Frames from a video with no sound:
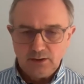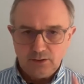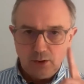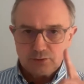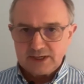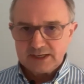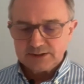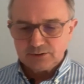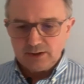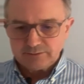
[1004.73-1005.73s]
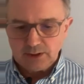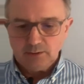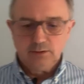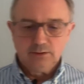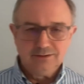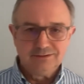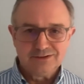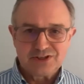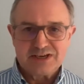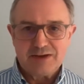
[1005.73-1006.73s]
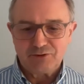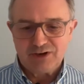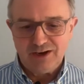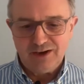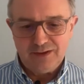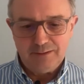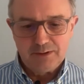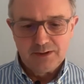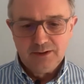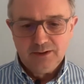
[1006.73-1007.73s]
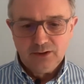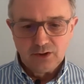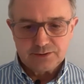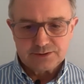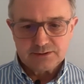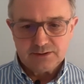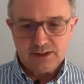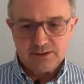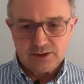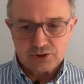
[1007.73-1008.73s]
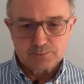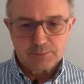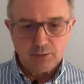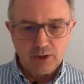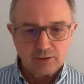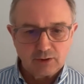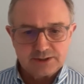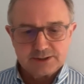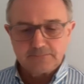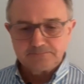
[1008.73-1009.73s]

Not taxi drivers, though. They never rely on them because they just moan like crazy.